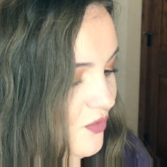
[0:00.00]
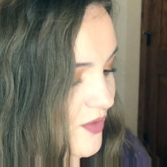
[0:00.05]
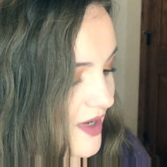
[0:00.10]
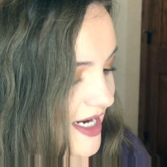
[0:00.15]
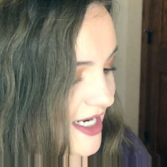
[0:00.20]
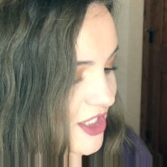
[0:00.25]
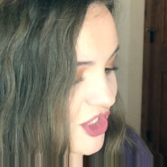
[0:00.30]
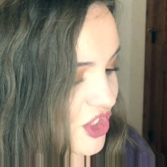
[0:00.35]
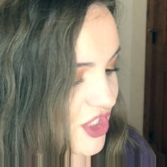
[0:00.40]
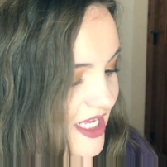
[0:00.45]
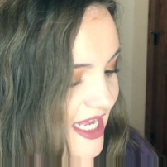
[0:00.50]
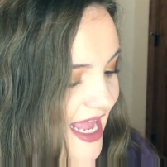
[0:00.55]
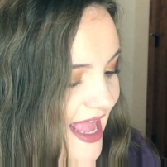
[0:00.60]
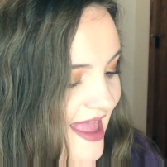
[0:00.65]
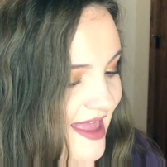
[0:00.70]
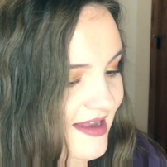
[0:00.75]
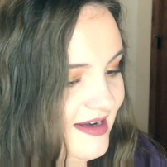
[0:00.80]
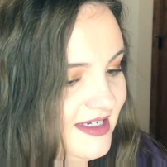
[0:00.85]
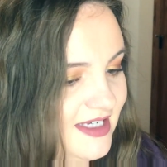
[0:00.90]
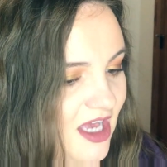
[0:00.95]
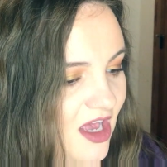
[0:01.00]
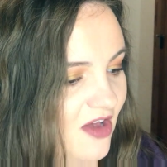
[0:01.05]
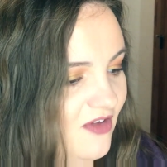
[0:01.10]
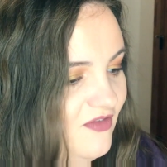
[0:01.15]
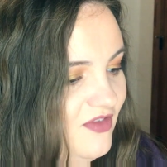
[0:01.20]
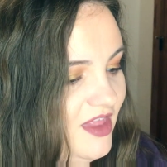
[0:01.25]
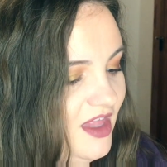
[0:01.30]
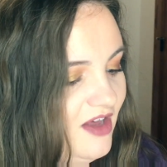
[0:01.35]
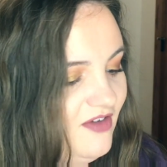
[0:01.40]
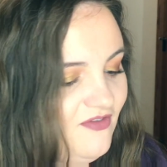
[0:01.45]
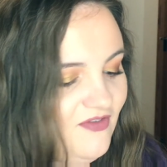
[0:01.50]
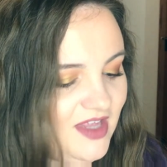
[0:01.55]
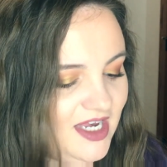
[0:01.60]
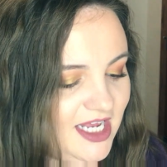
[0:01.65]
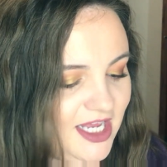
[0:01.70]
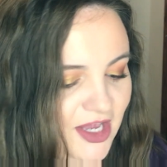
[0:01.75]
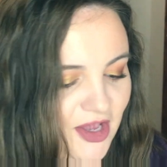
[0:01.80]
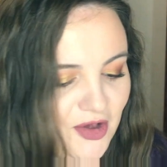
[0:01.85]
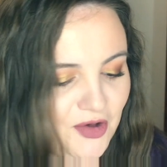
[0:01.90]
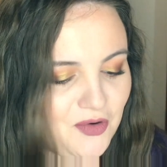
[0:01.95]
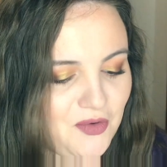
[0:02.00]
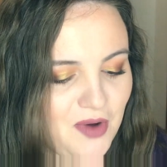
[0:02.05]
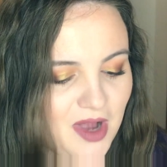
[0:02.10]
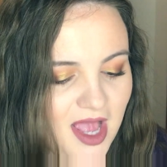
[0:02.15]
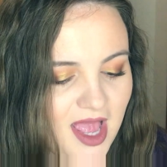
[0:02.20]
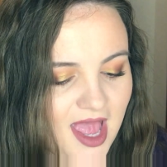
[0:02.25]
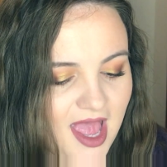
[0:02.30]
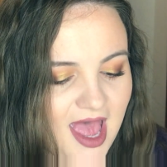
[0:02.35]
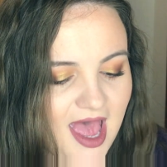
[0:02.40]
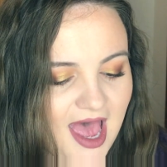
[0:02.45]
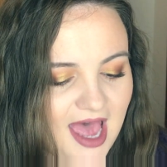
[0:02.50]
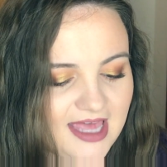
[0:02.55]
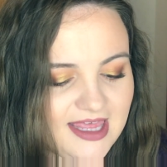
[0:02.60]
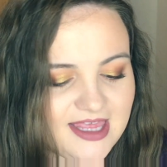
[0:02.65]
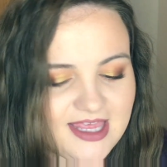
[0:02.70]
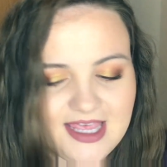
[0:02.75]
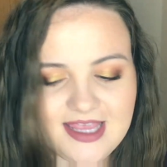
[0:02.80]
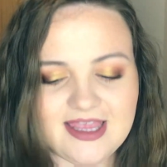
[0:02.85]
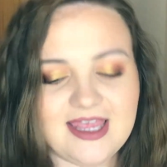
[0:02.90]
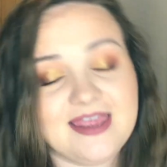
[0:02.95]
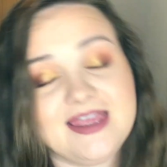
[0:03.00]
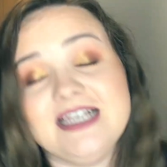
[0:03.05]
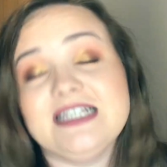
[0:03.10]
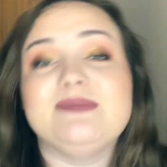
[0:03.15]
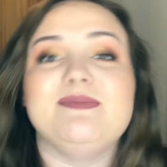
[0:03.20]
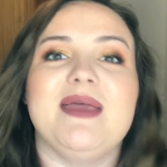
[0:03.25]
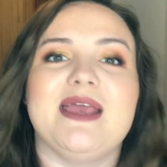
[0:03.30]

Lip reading: reached the end of the video. I think that this